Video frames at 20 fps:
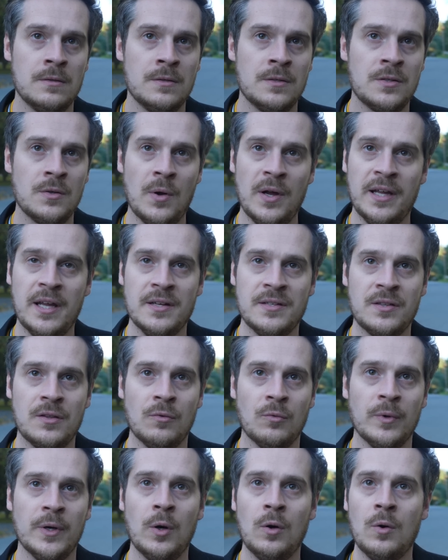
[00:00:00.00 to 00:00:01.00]
So I guess the
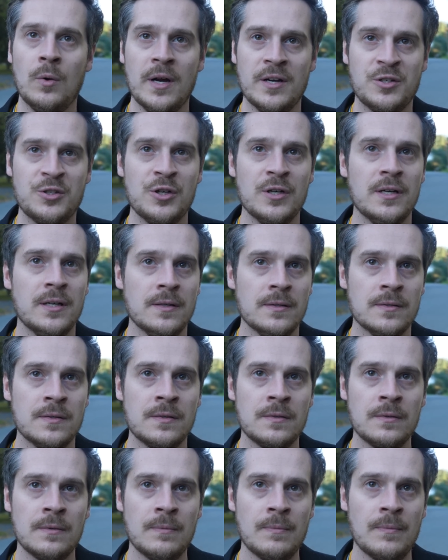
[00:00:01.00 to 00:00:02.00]
real question
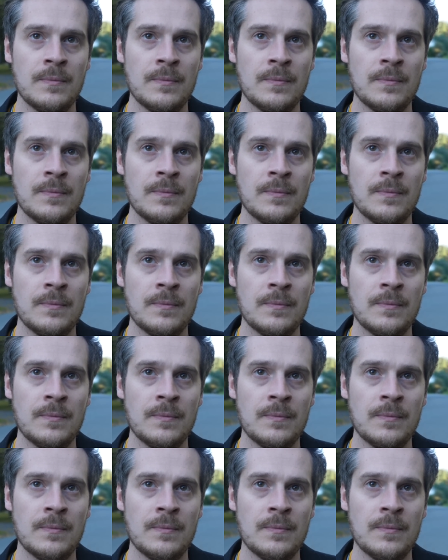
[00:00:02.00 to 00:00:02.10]
is,